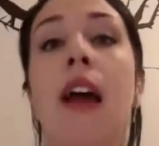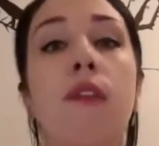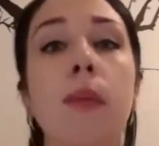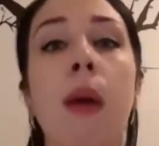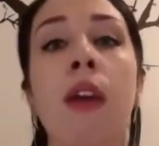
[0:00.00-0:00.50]

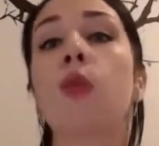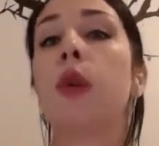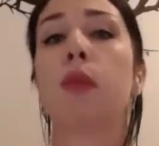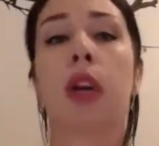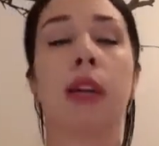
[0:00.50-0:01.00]
every month we
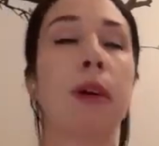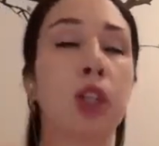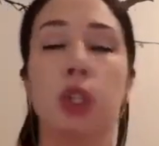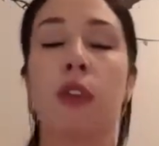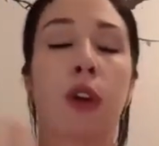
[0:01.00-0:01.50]
pretty
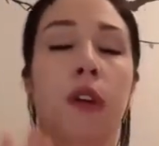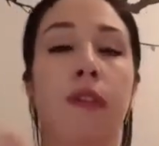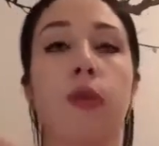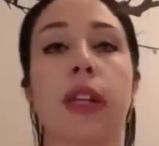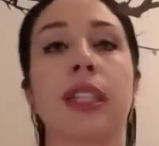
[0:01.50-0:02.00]
much, there are a
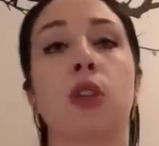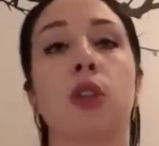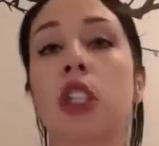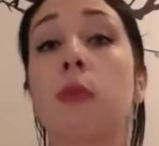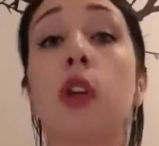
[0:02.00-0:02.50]
few
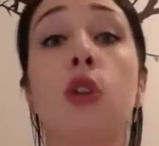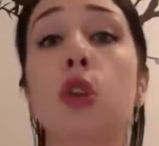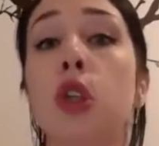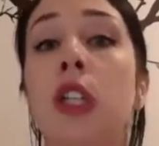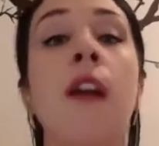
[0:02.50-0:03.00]
exceptions, but
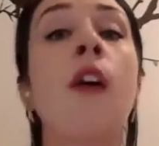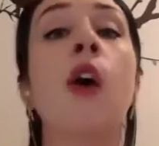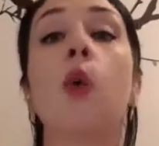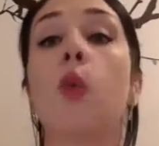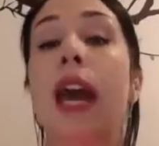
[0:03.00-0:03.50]
usually
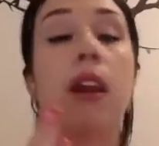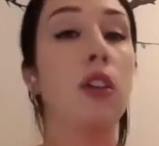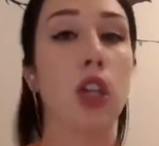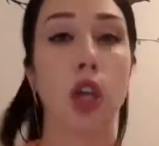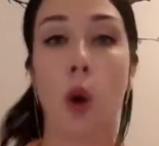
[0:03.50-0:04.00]
we get,
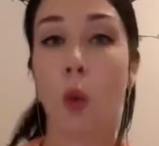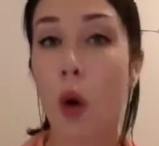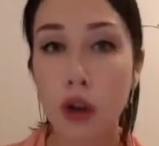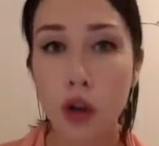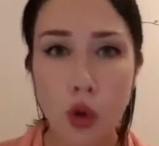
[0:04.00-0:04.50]

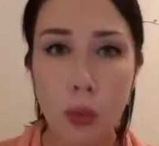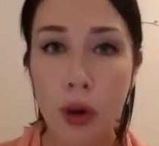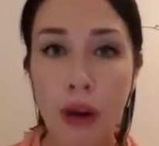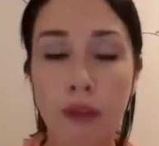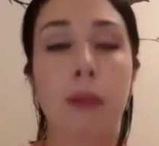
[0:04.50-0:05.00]
one new moon
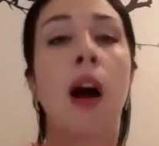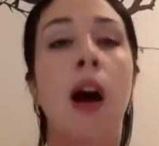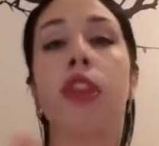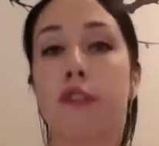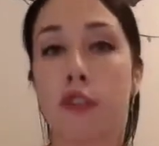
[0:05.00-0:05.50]
every month,
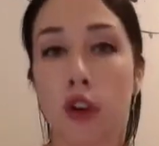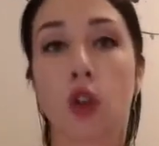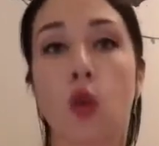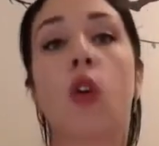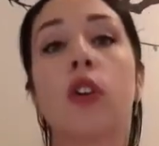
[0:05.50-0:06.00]
a
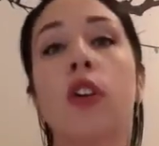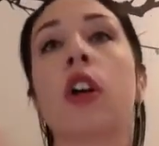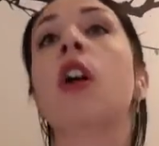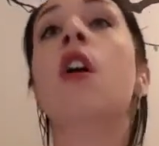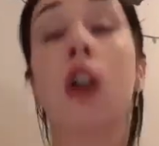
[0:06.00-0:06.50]
first quarter.